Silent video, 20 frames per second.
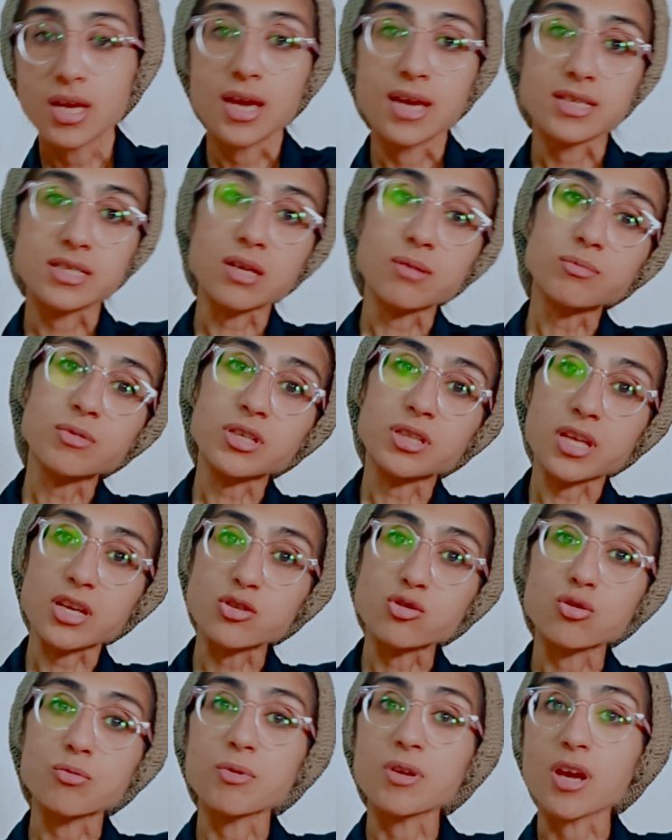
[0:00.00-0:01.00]
is something that
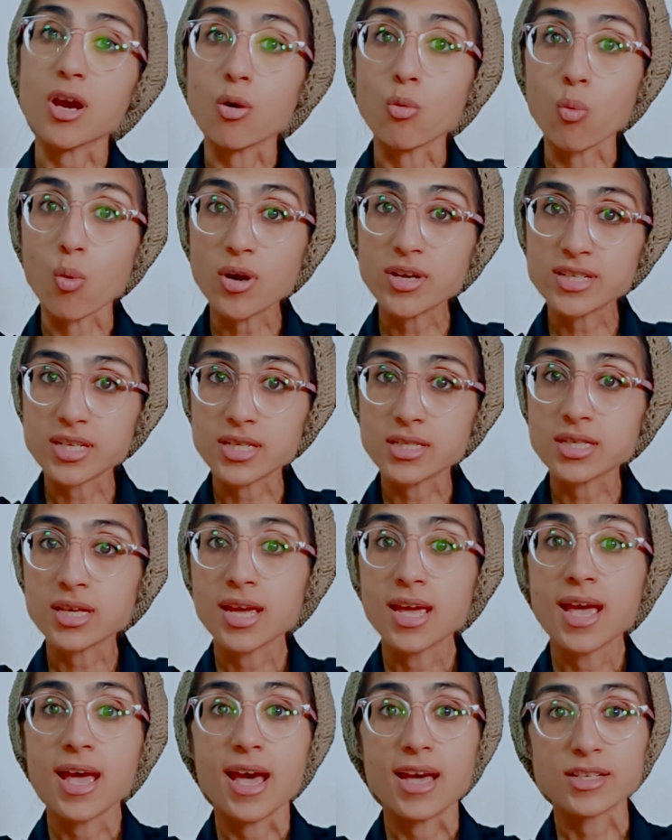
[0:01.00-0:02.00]
should be avoided
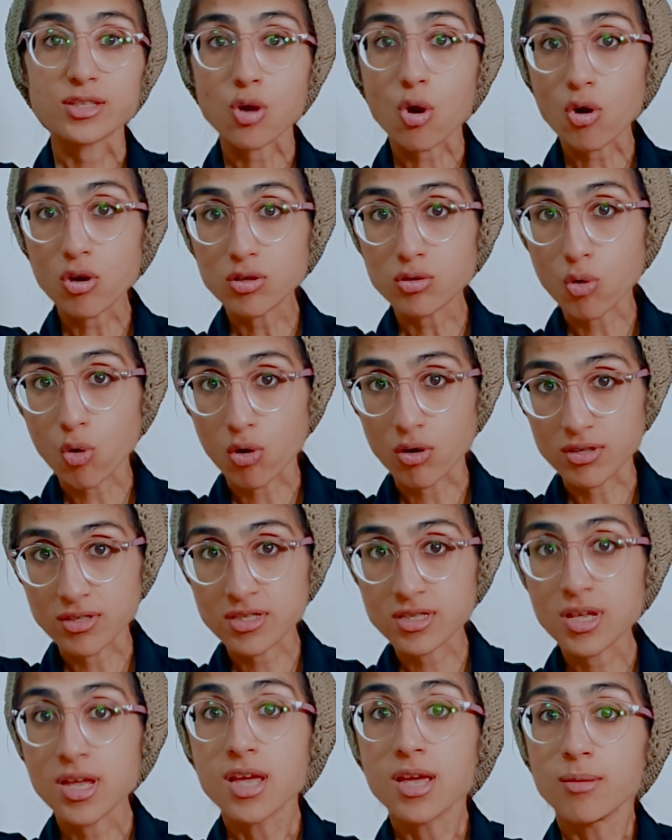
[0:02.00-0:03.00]
at all
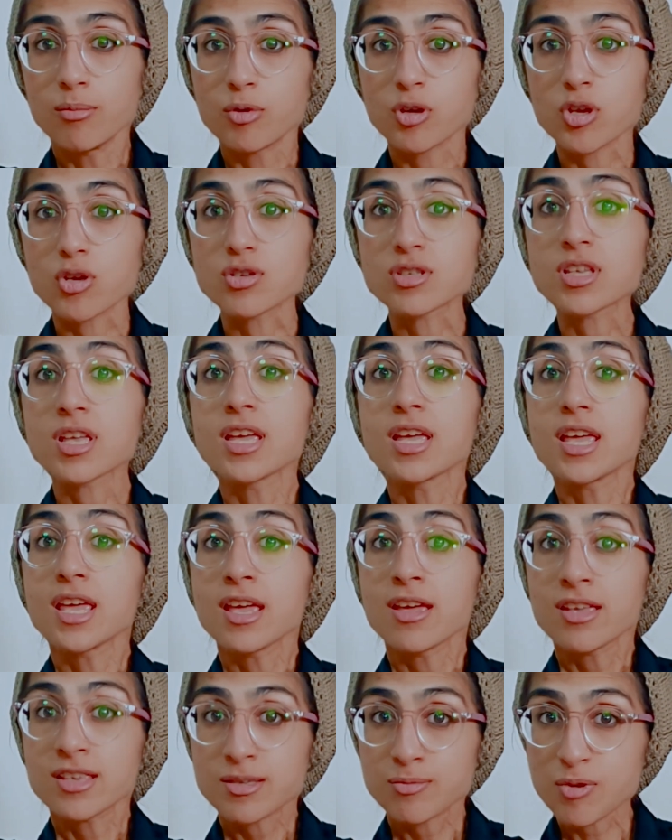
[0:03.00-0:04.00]
costs, because
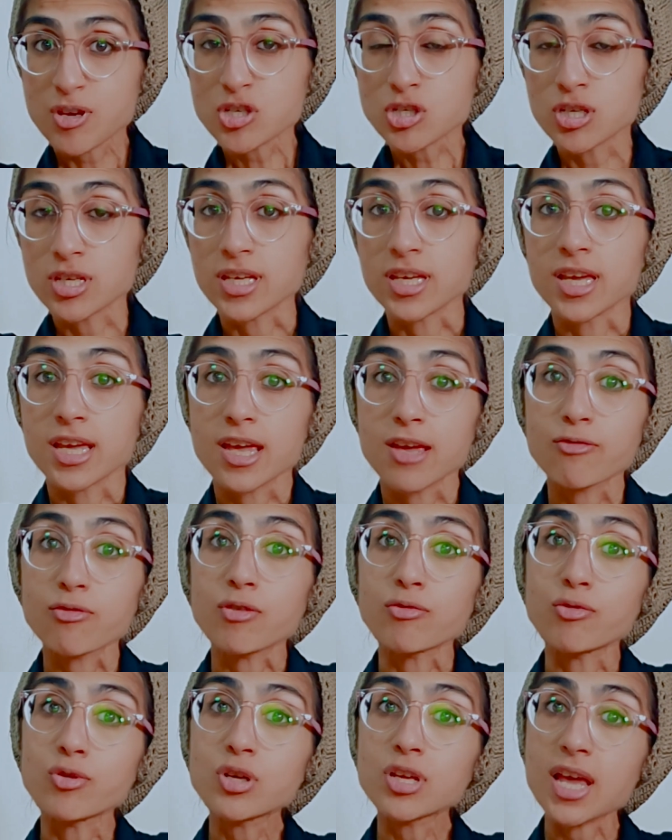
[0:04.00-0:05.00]
especially if a
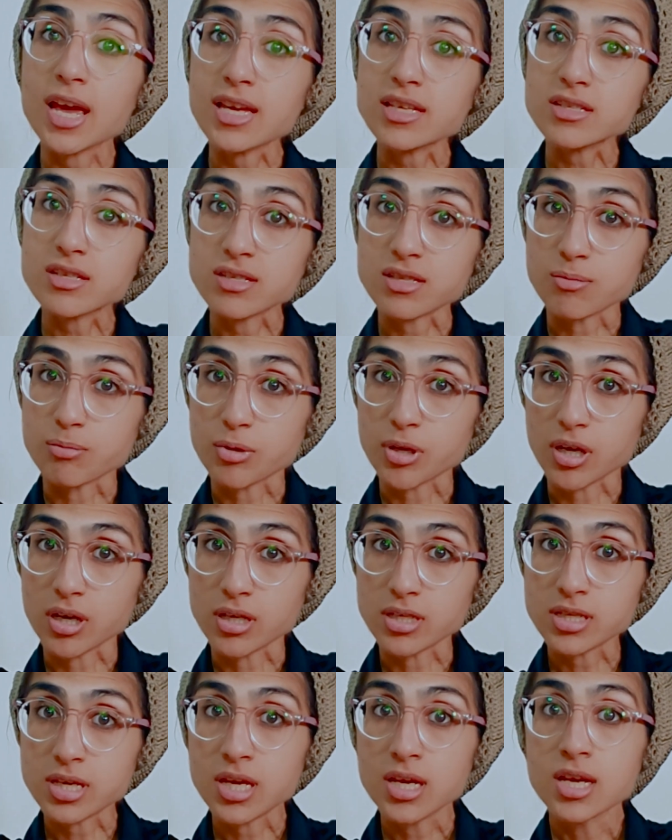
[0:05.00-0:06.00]
full cast is
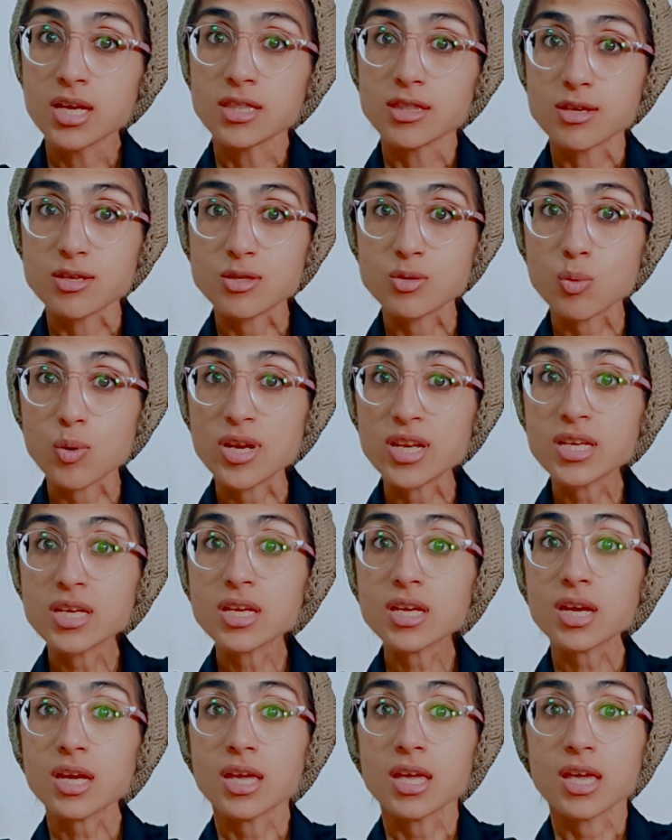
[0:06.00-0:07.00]
applied, the swelling
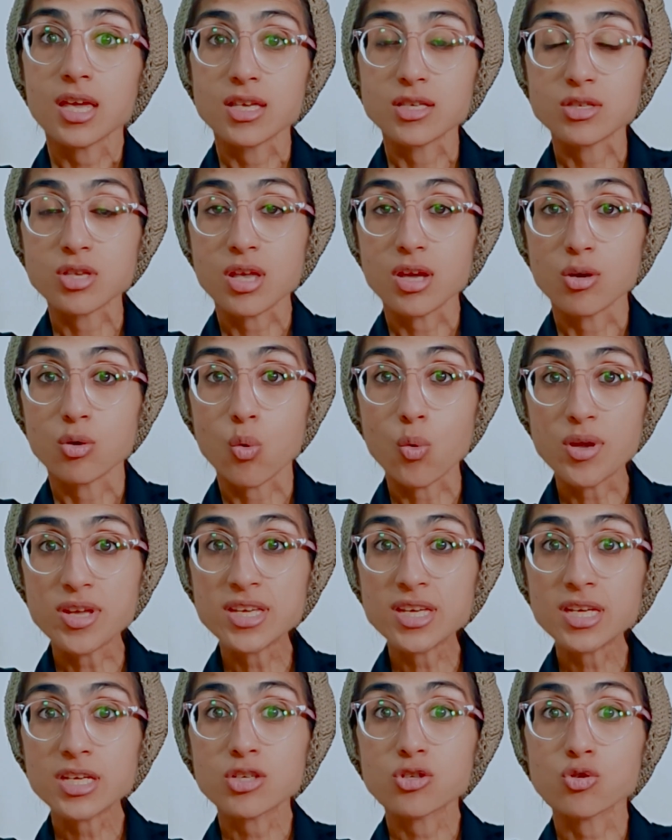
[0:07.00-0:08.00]
is going
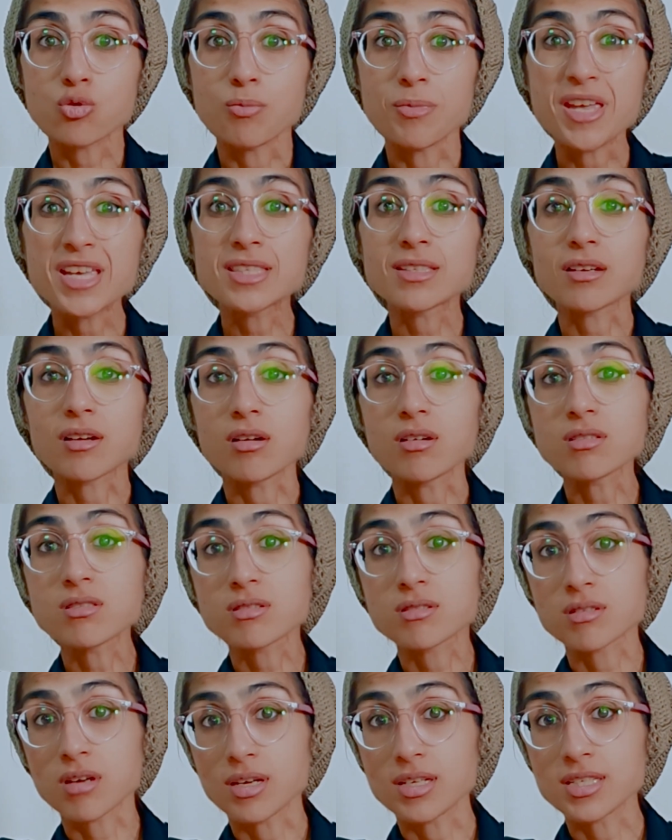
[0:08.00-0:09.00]
to make the cast
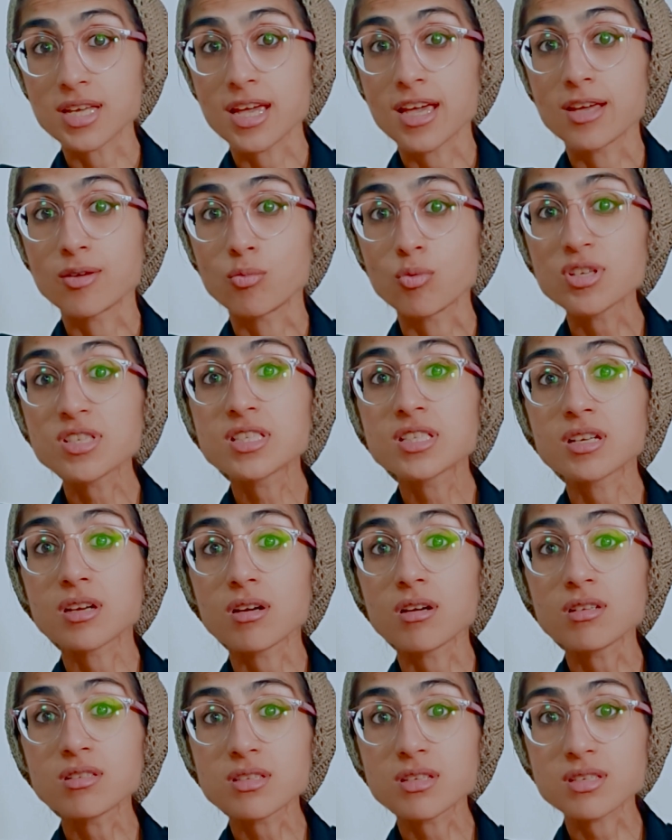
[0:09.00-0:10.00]
tight, and once the
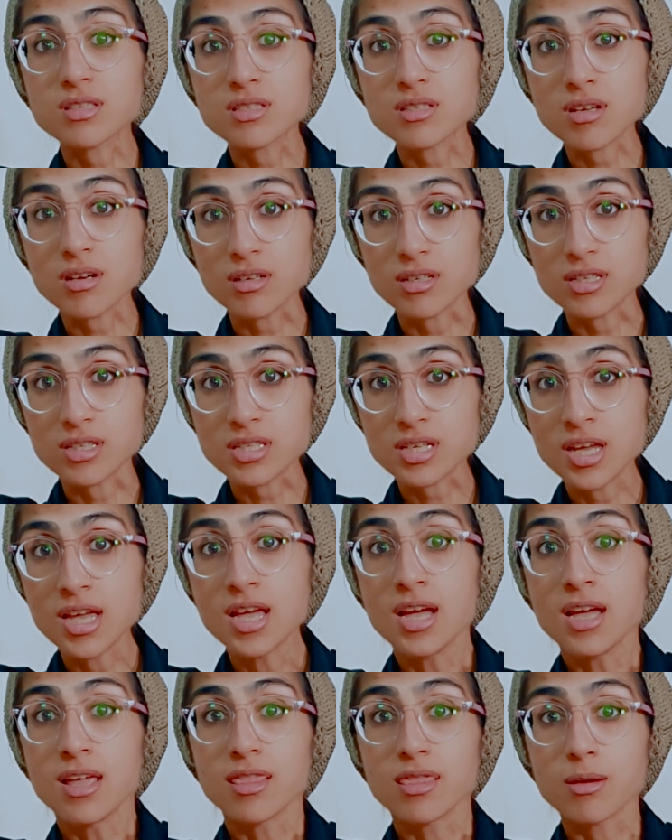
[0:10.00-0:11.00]
cast is tight,
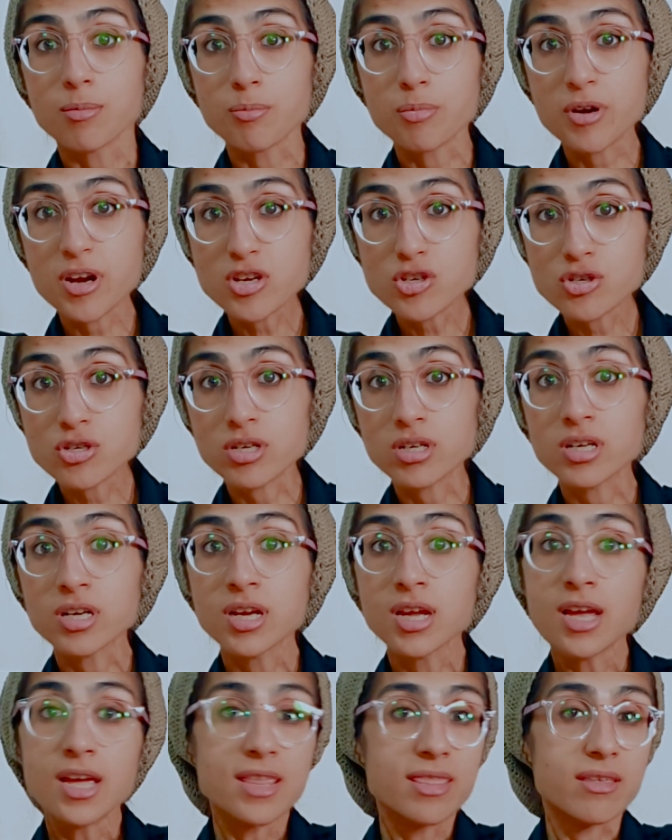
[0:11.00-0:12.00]
the pressure,
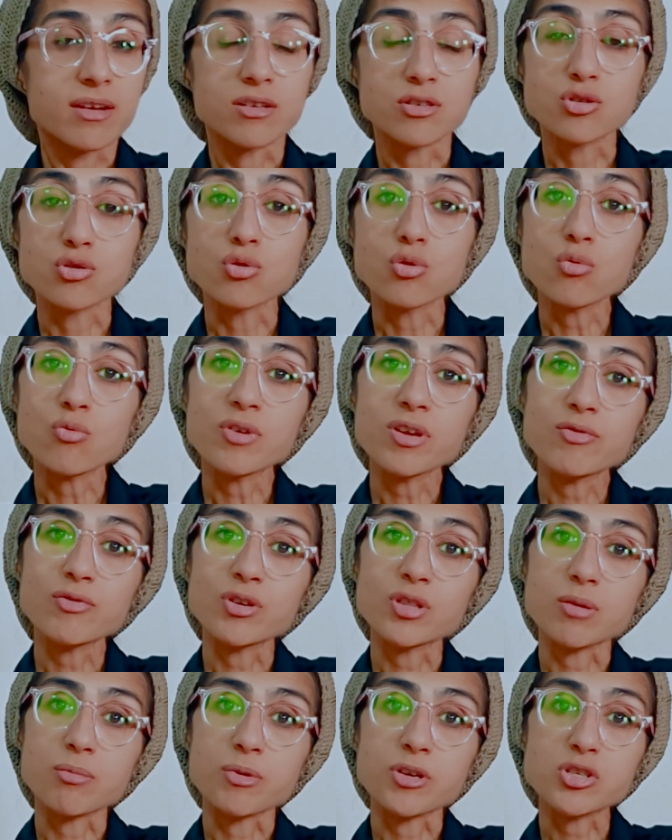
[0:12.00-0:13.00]
there is no way for
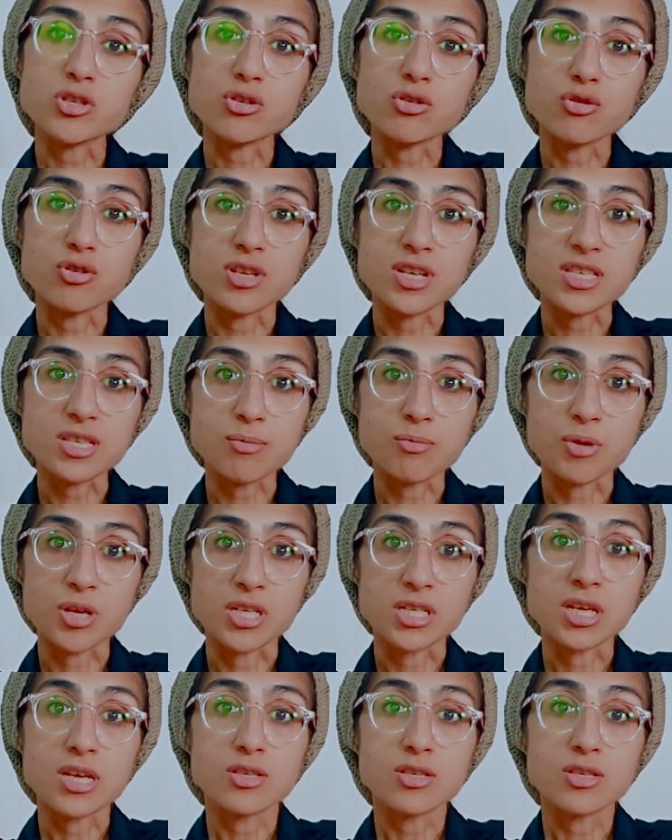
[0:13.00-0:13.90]
the pressure to dissipate.